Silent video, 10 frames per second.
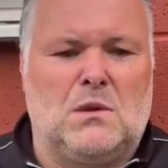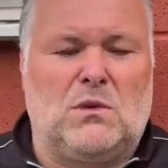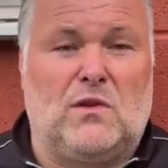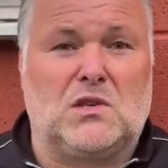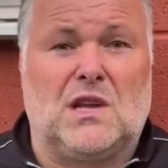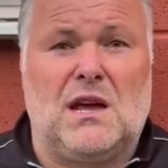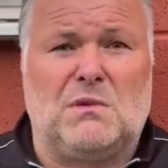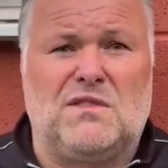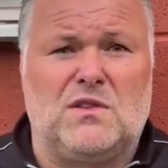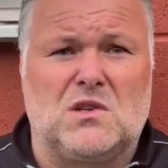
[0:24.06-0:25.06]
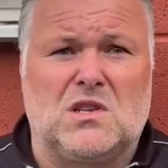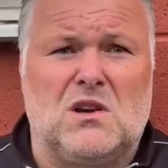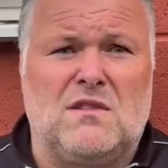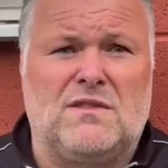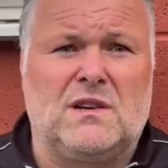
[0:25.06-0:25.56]
We've lost the game in the first
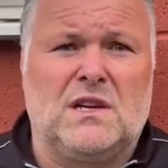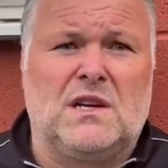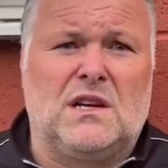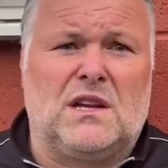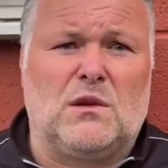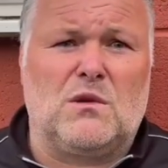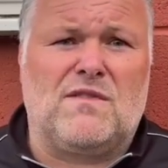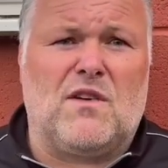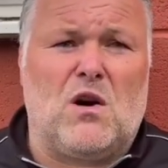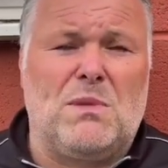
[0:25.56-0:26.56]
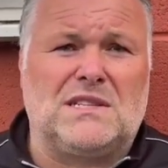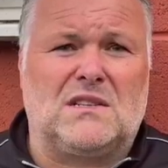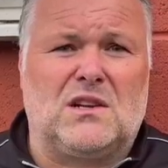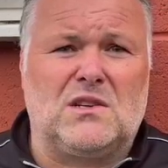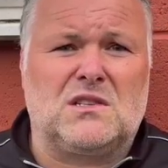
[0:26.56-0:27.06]
half. You know, they were far better
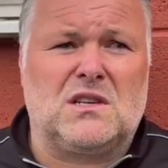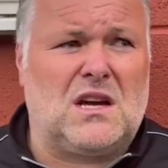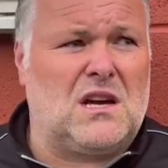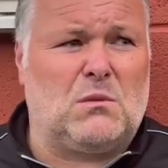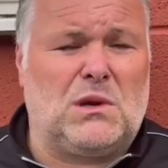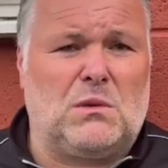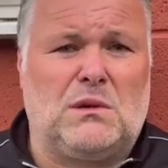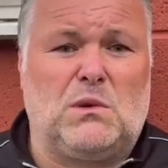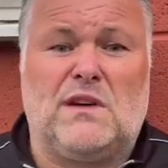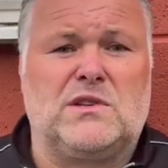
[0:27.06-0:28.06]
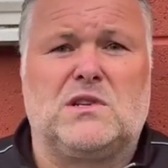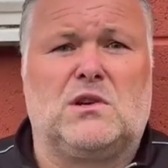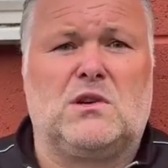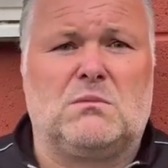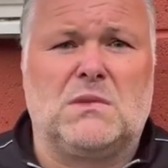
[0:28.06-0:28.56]
than us. We never
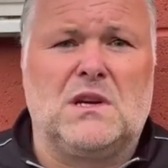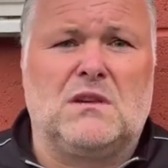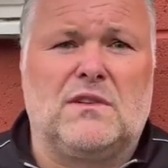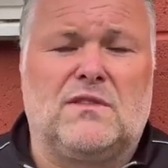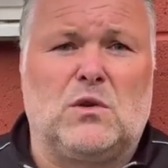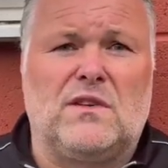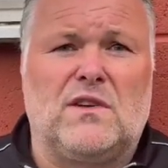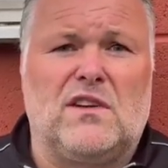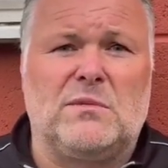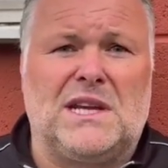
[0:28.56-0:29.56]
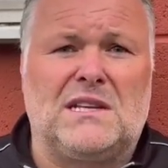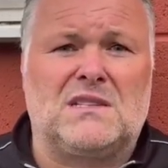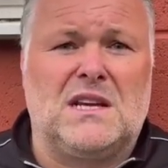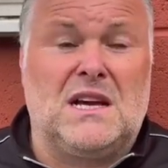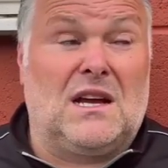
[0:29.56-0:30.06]
turned up for 45 minutes.
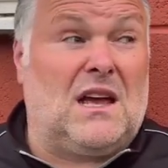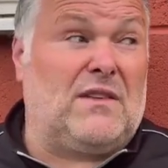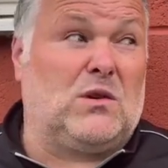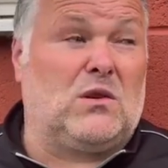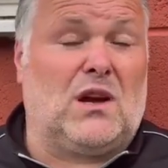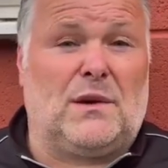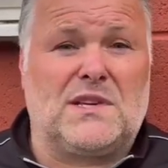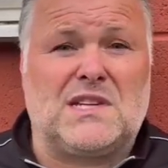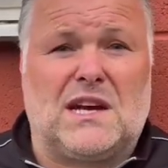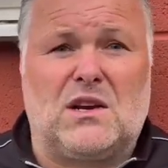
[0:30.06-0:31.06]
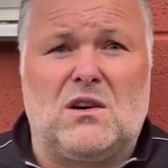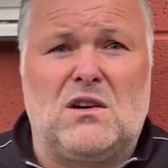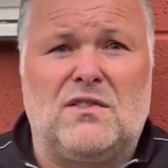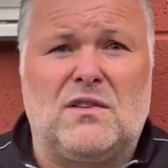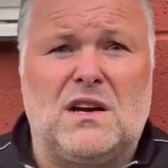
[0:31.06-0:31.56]
Gave it a good go in the second
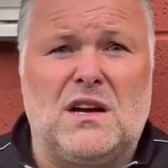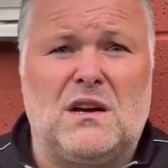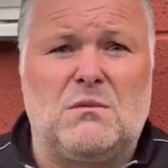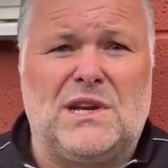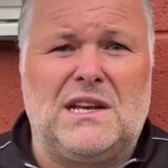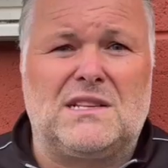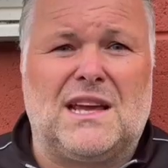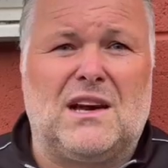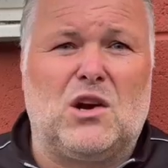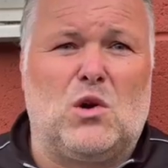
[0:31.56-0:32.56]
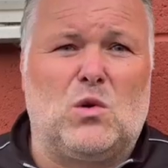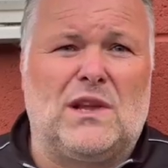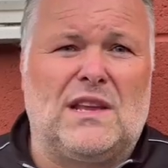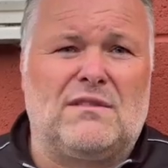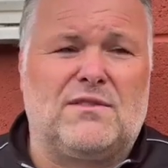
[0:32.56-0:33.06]
half. We needed to get a goal
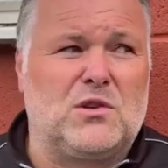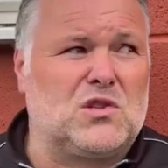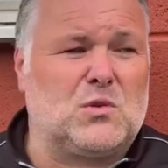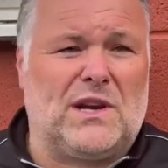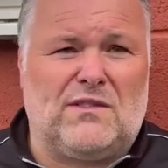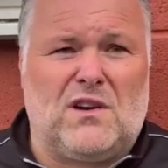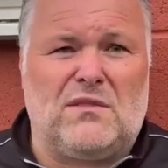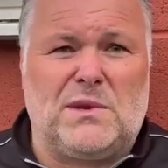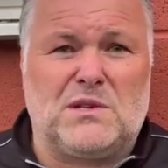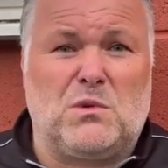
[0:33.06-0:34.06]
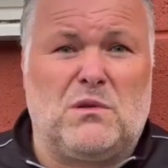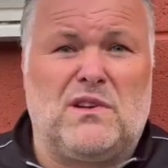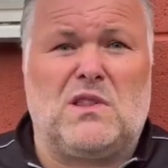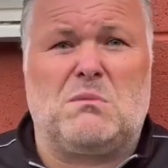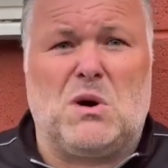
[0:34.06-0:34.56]
in that first 25 minutes where we
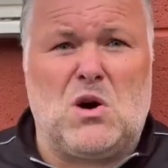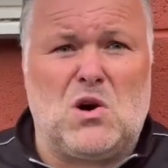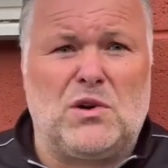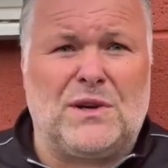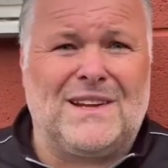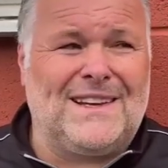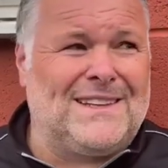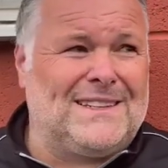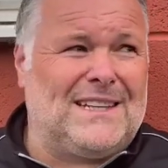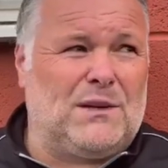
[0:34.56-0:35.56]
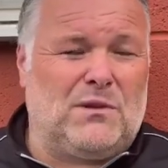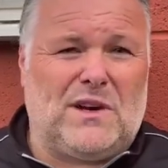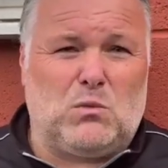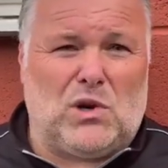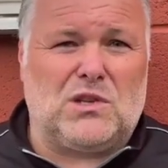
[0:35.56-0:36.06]
hit the bar, and you know, we've
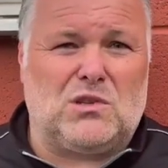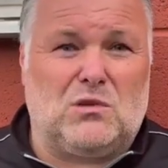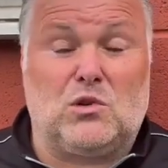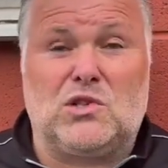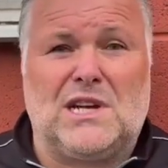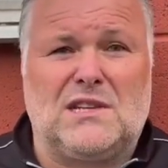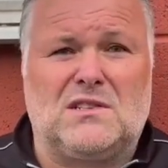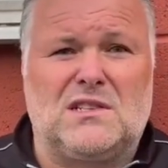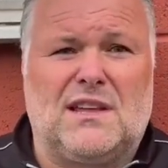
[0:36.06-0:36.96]
had one or two good chances.